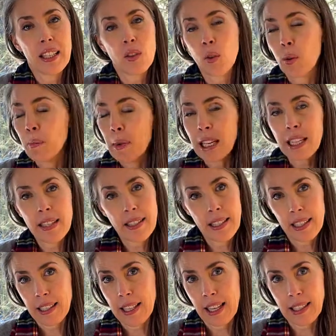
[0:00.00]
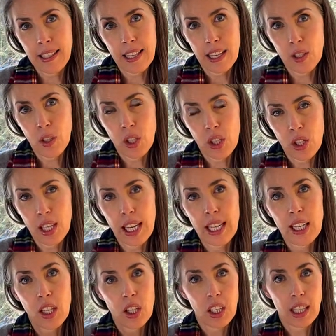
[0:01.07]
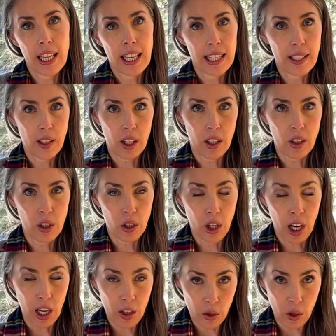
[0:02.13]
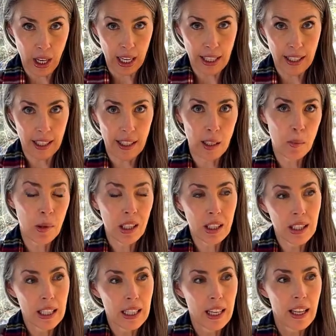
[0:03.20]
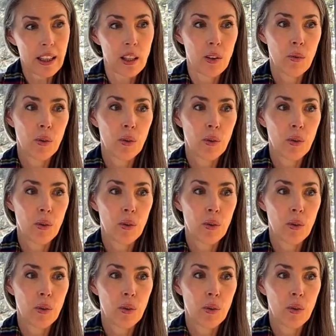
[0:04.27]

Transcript: tremendous success last year getting our clients under contract, typically on their